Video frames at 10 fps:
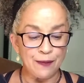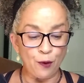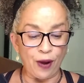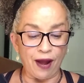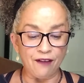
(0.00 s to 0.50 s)
keep
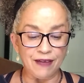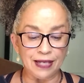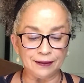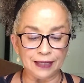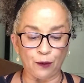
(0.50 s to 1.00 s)
aware of
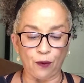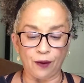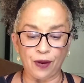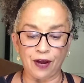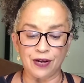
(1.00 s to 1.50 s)
it in
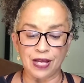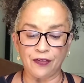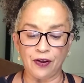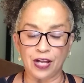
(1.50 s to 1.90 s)
one way or another,